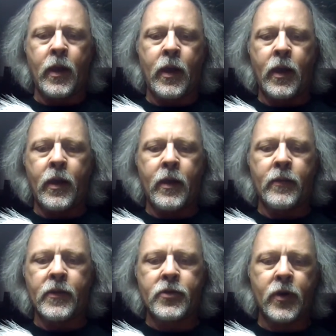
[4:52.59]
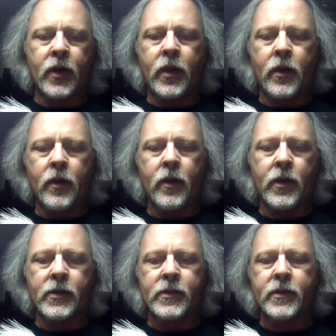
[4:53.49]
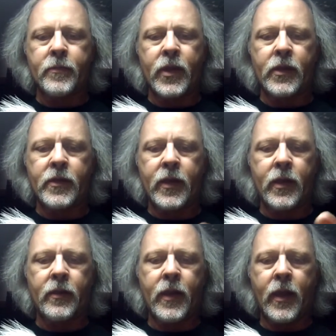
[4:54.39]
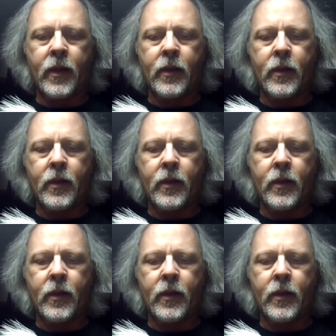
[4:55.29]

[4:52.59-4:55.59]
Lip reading: And the trick here is to maintain that